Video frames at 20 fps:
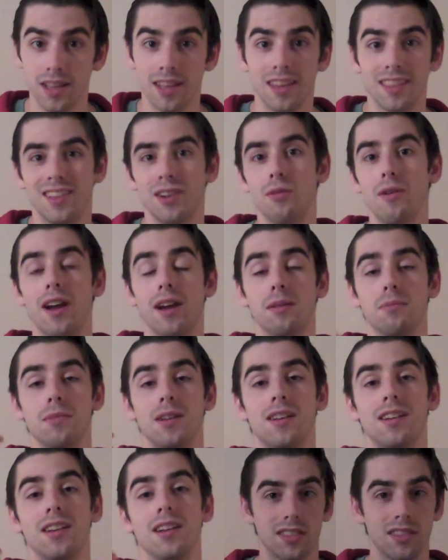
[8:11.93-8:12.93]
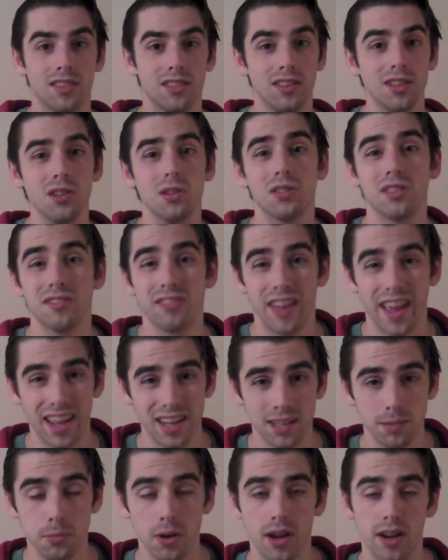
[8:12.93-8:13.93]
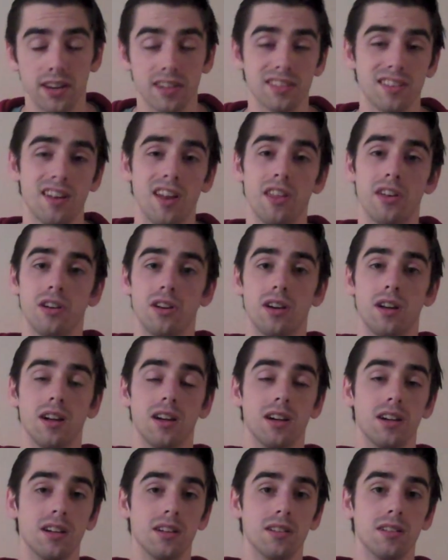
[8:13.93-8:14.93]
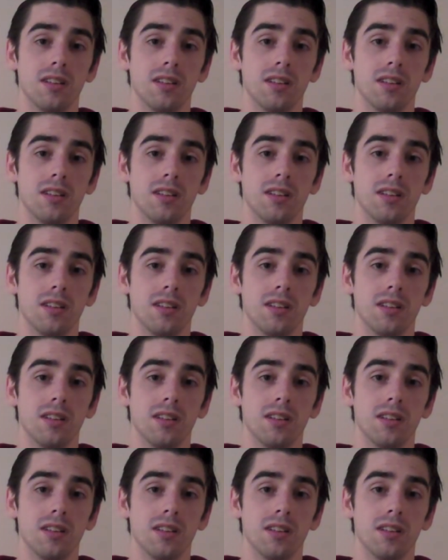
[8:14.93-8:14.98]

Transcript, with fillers: they're recommending the use of antibiotics and other uh,